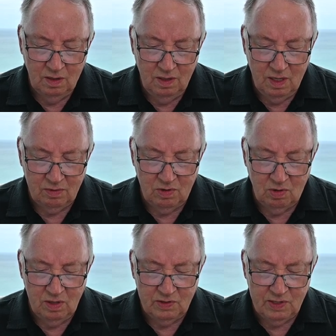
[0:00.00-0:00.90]
the
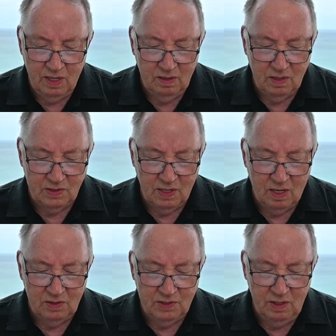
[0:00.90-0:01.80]
Ecuadorian state does
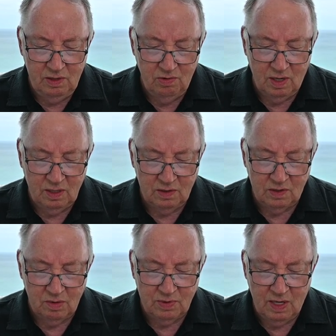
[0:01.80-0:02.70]
not see drug
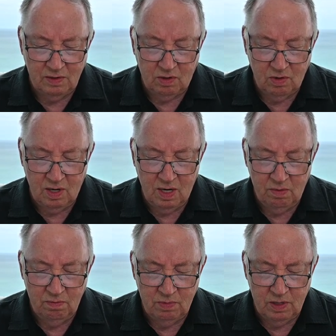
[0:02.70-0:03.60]
consumption as a
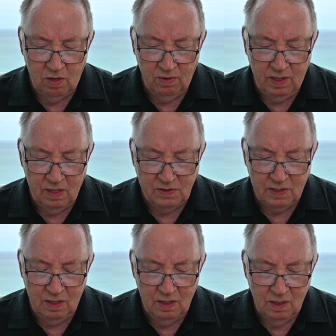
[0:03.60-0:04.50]
crime, but only as
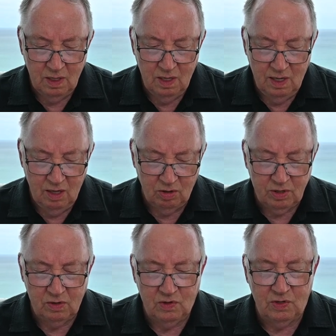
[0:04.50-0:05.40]
a
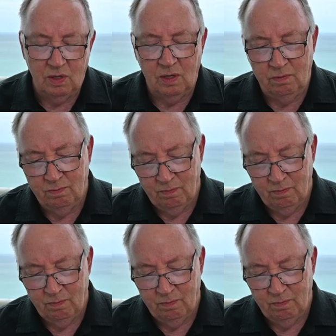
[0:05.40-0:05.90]
health concern.